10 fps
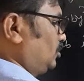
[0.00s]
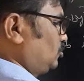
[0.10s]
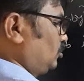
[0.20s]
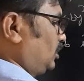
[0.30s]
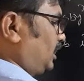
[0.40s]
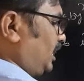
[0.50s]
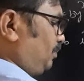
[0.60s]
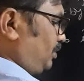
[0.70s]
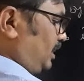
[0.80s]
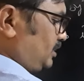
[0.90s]
So the
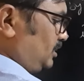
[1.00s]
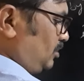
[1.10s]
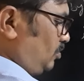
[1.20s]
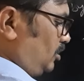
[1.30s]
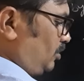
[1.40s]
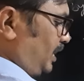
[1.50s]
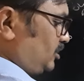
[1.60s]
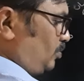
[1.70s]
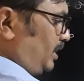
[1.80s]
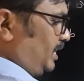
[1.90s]
capital X equal to
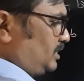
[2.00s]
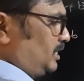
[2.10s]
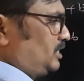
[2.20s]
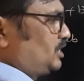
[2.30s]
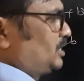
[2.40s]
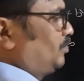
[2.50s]
x minus h,